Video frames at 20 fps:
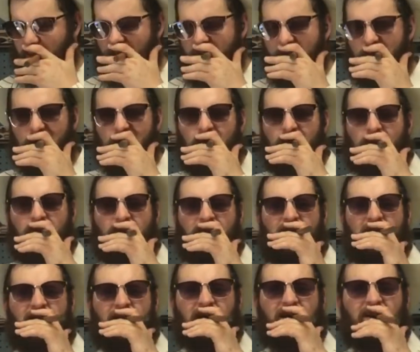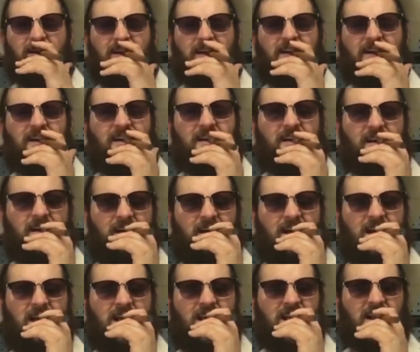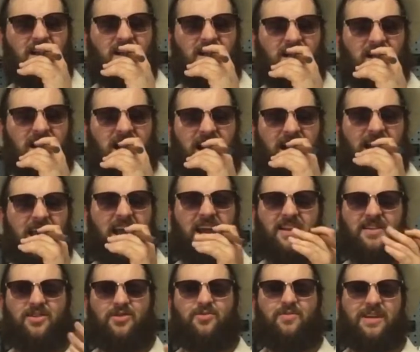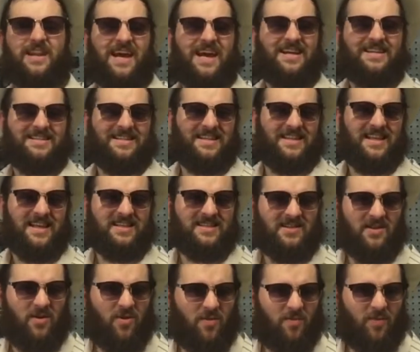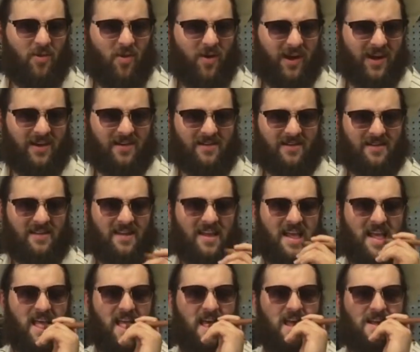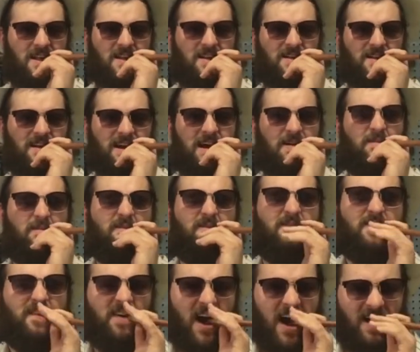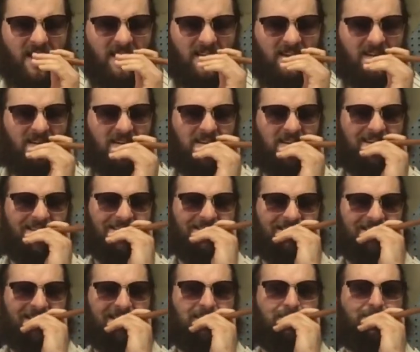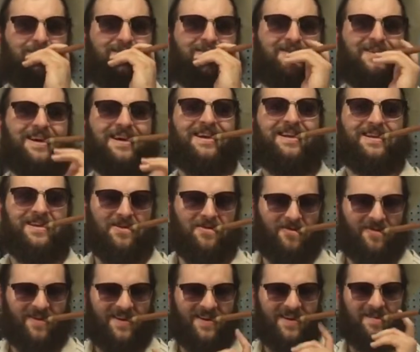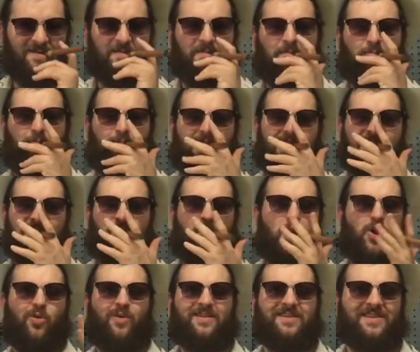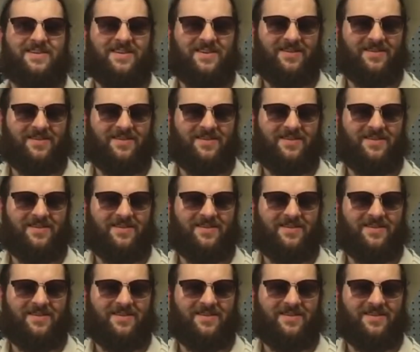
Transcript: What accent are you trying to do? I can't do an accent. That's the whole point. I'm fucked because I'm trying to do one, but I don't know what to do.